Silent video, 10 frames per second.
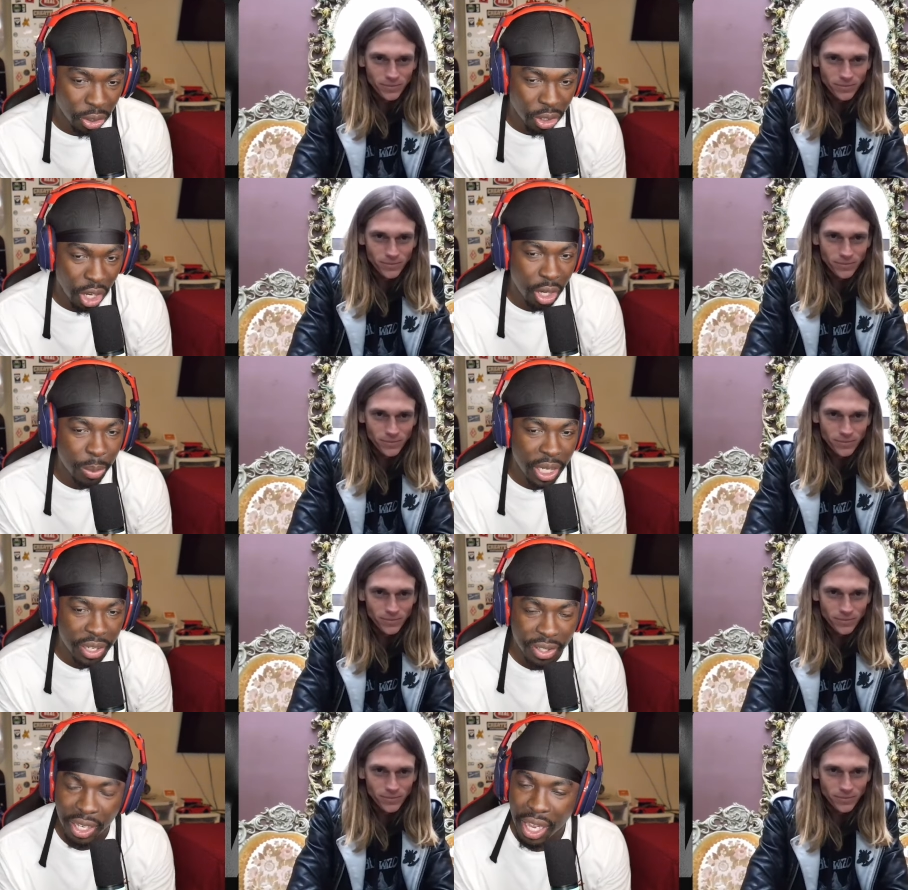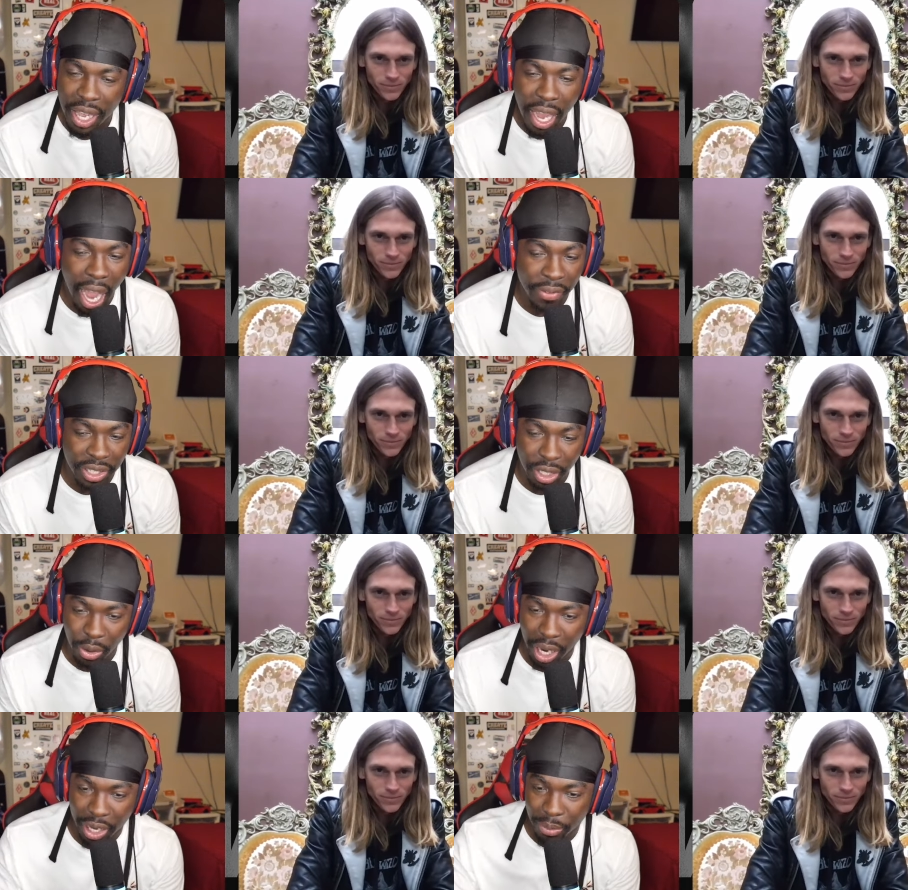Speaker 1: long because obviously
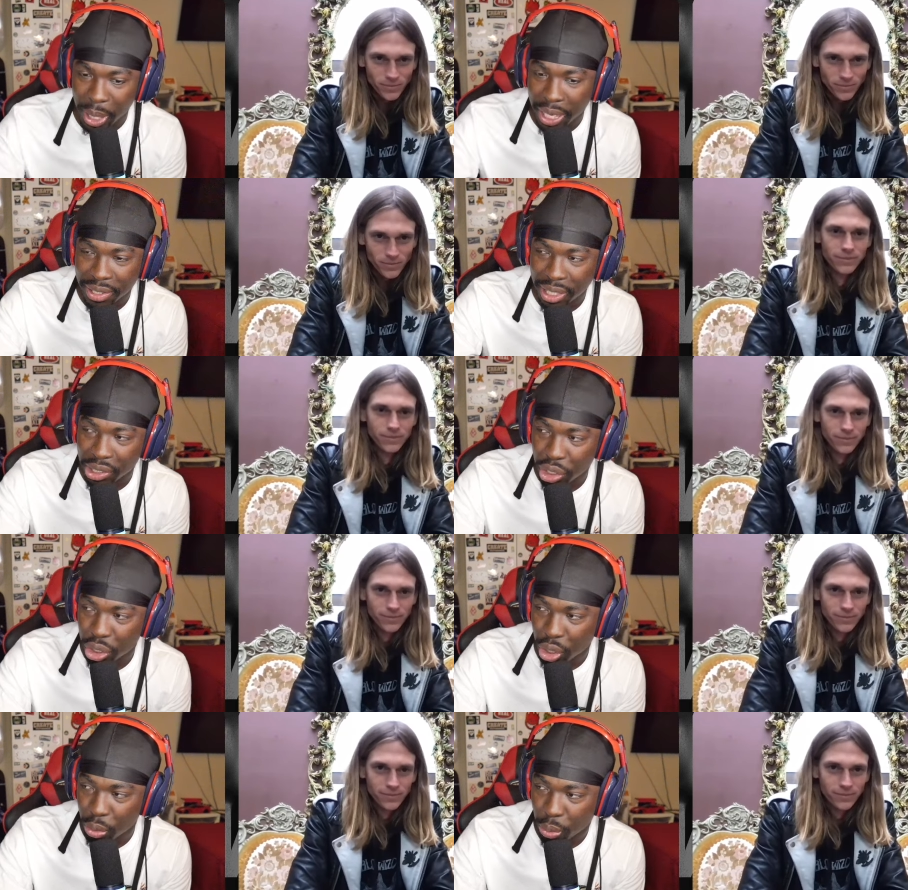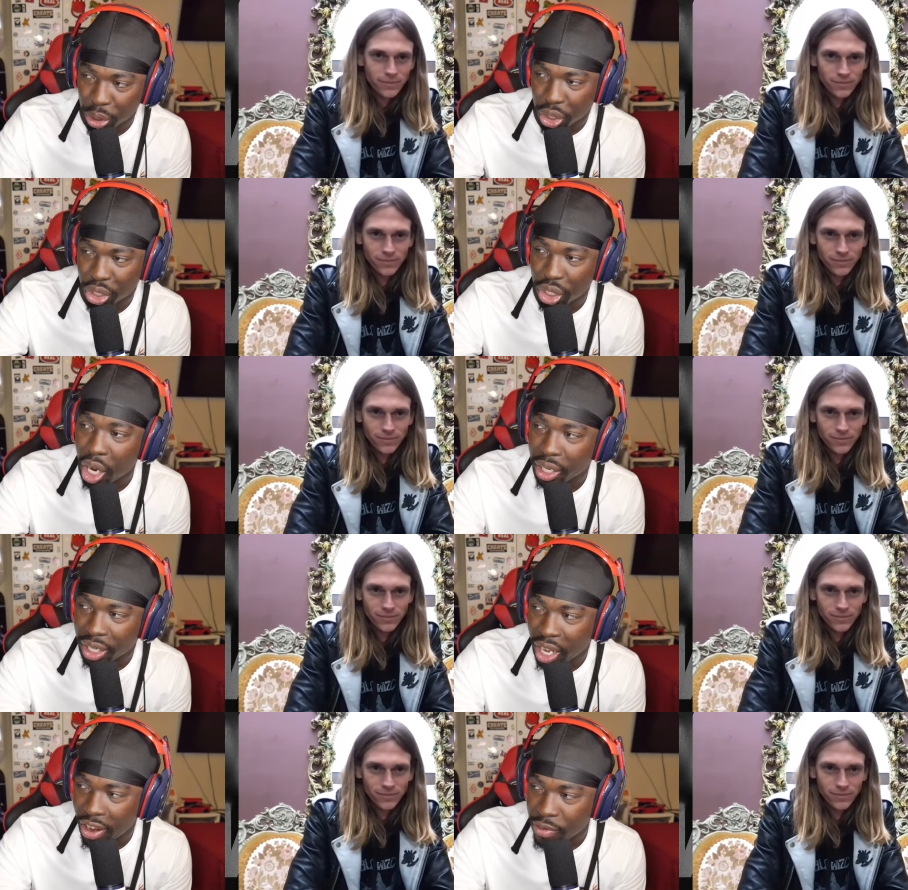Grinding on Wine is like this show where we're just talking
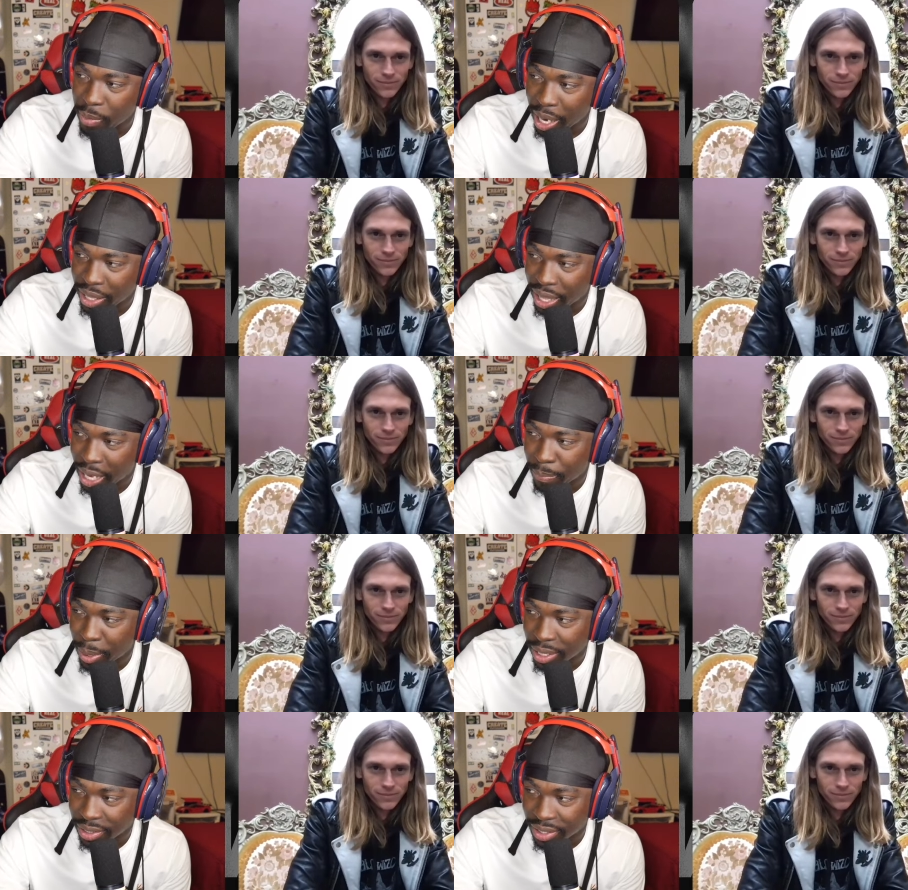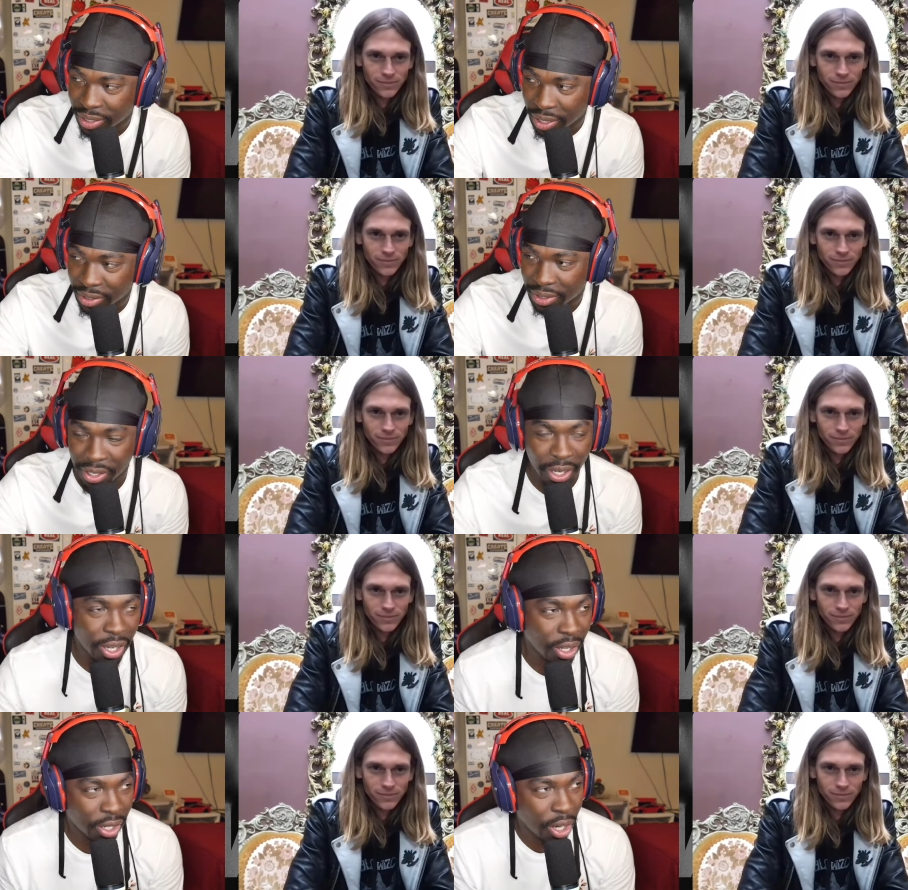to everybody that amazes us.
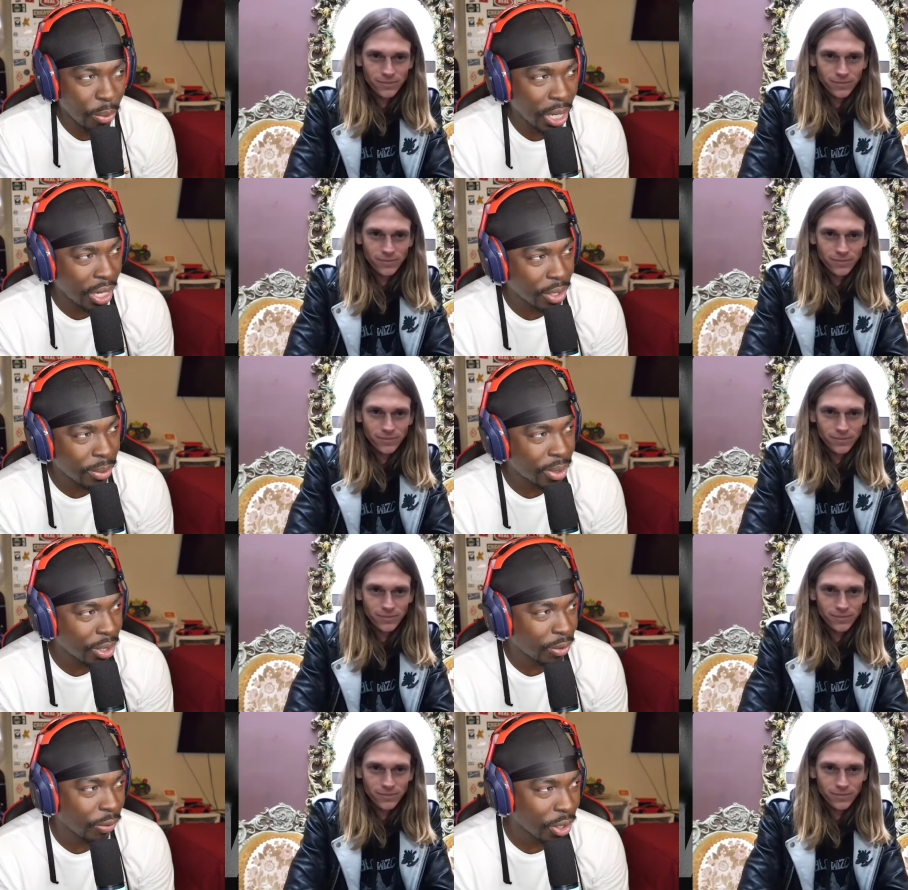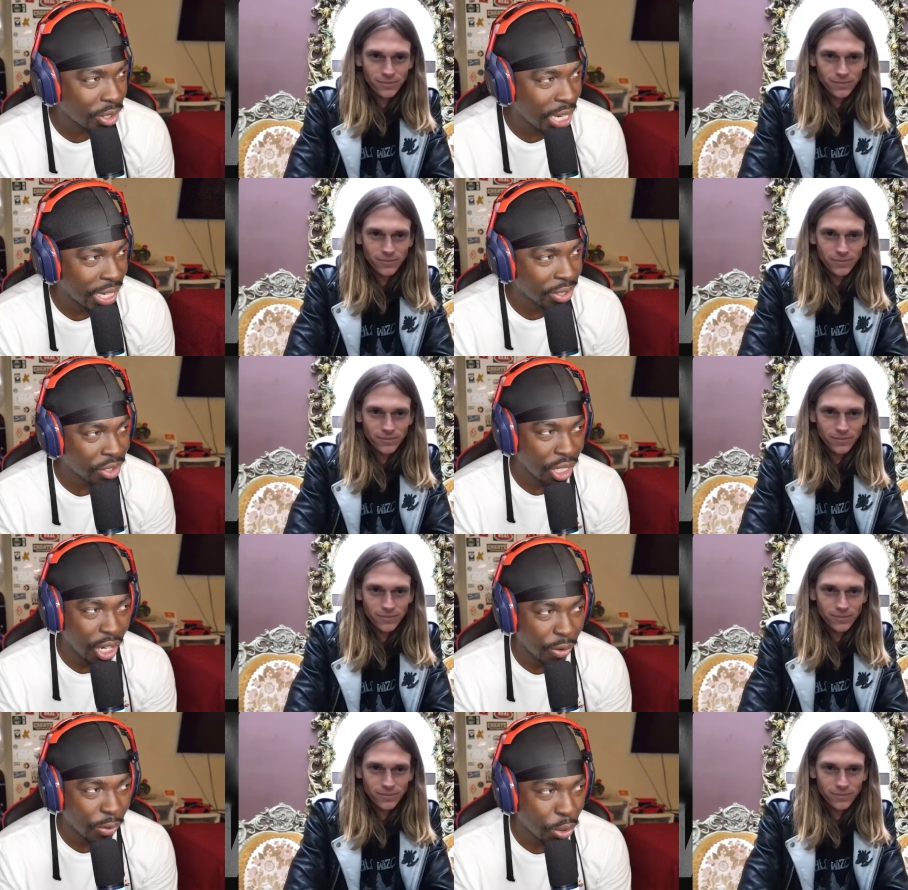You know, we got Utah's first English
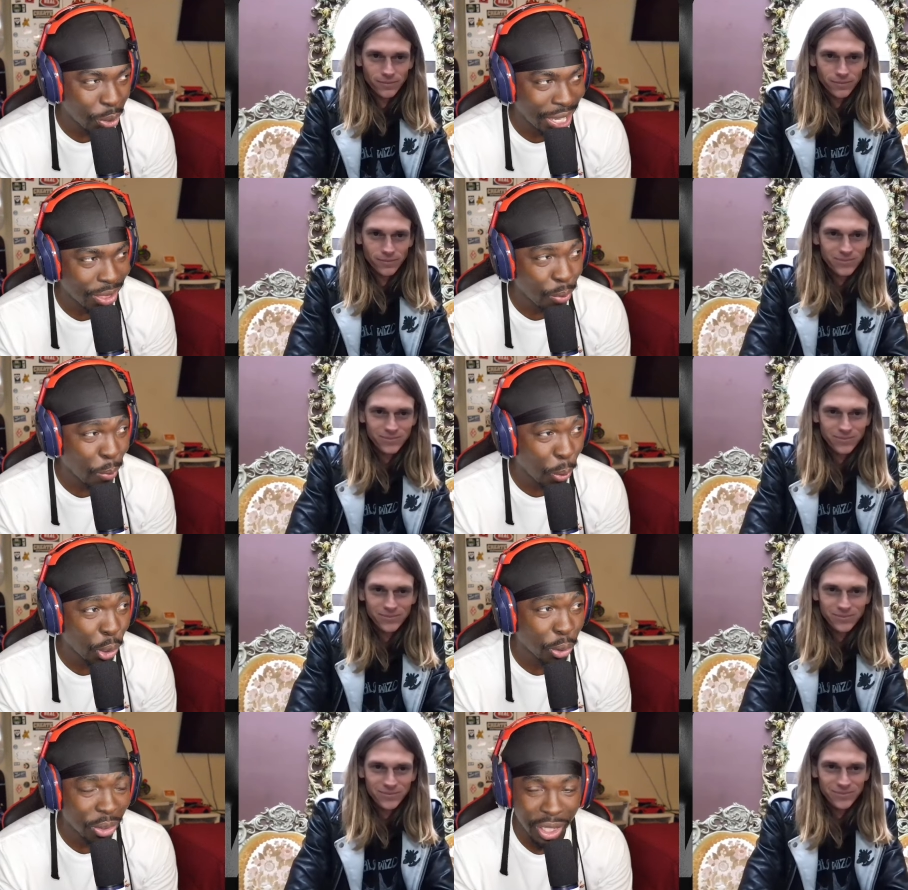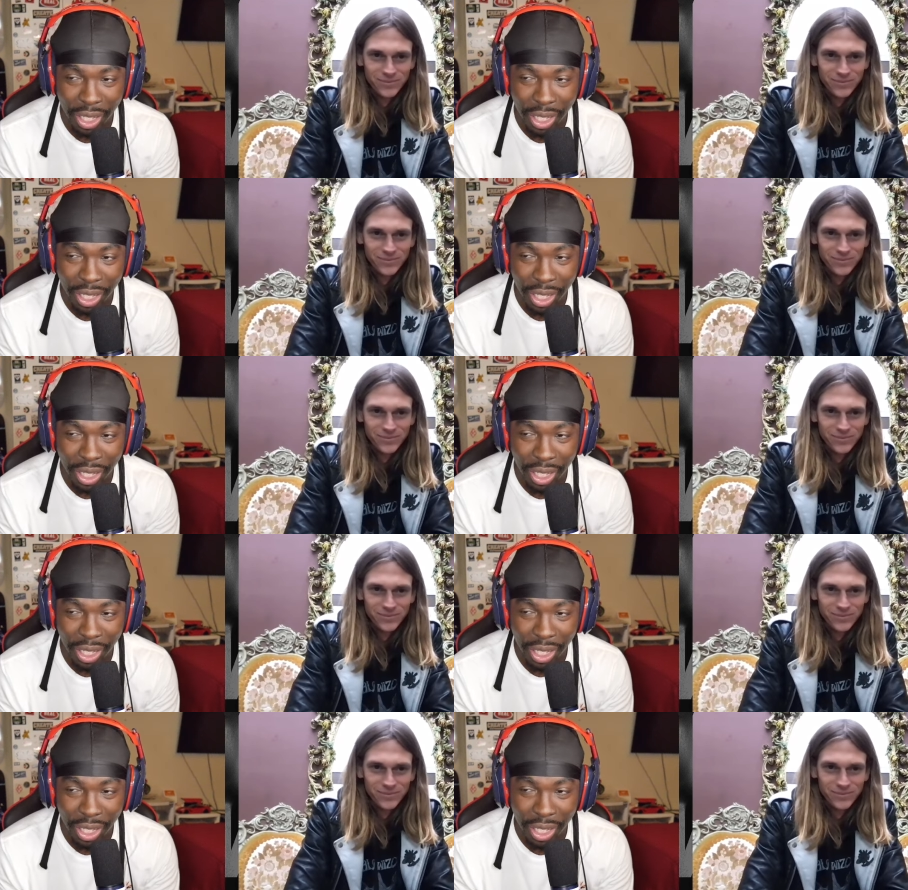interview in the world,